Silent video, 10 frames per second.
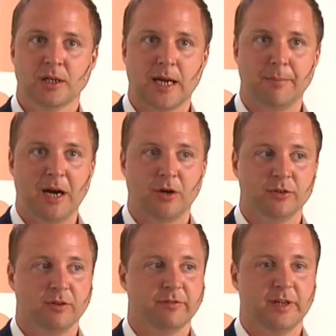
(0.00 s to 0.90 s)
come
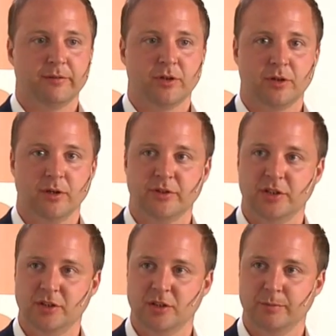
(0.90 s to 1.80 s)
out in favor of
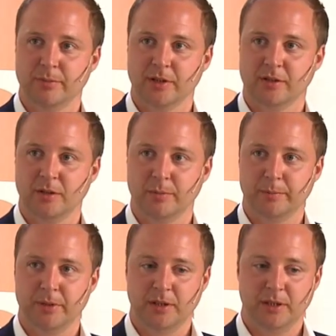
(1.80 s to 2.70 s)
TTIP and
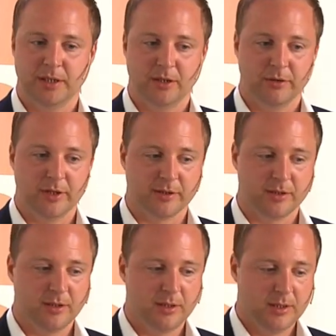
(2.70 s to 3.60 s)
TPP? I know that
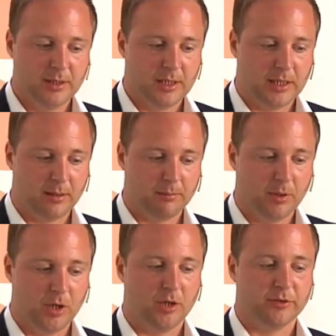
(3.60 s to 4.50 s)
um,
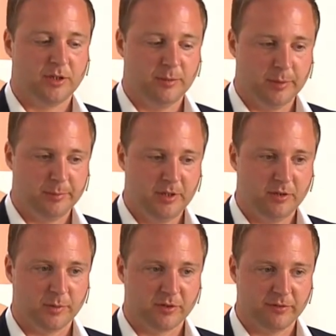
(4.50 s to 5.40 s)
on TPP
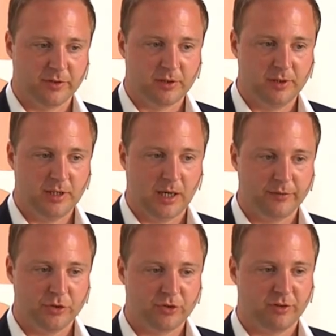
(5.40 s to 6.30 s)
specifically,
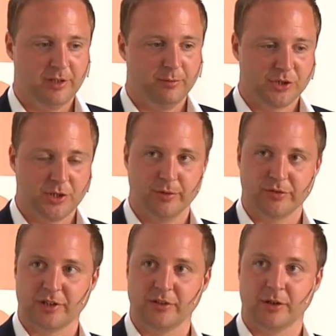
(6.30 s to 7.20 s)
obviously, when she was
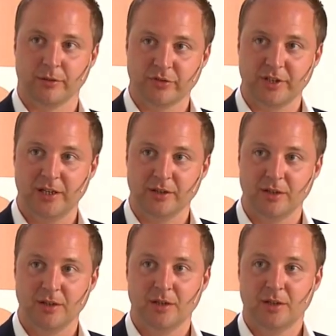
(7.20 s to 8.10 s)
Secretary of State,
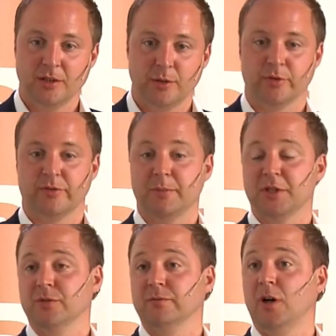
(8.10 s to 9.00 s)
she was very
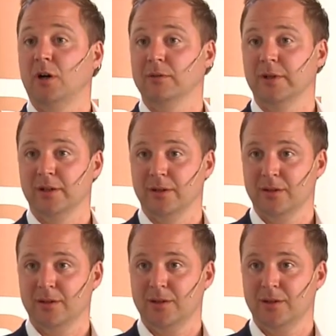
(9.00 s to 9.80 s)
much involved in